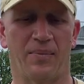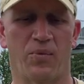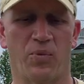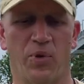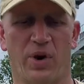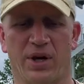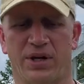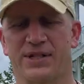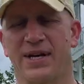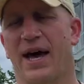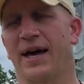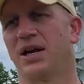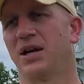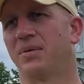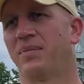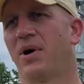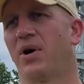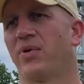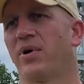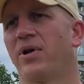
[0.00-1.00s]
we're excited
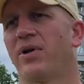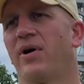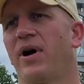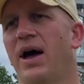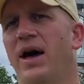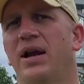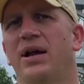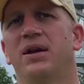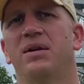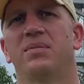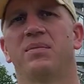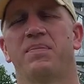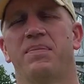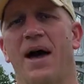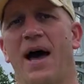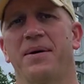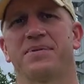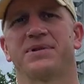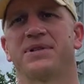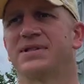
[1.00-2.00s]
about where they're headed.
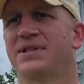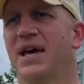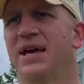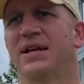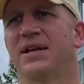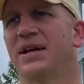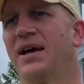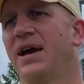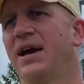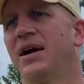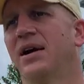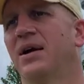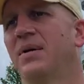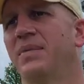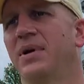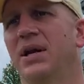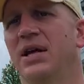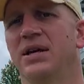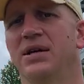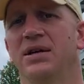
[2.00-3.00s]
Babst is day to day. I
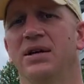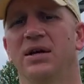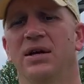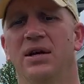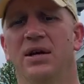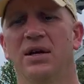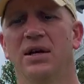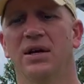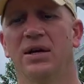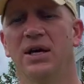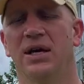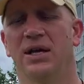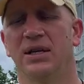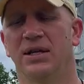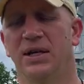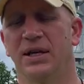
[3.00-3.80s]
mean, he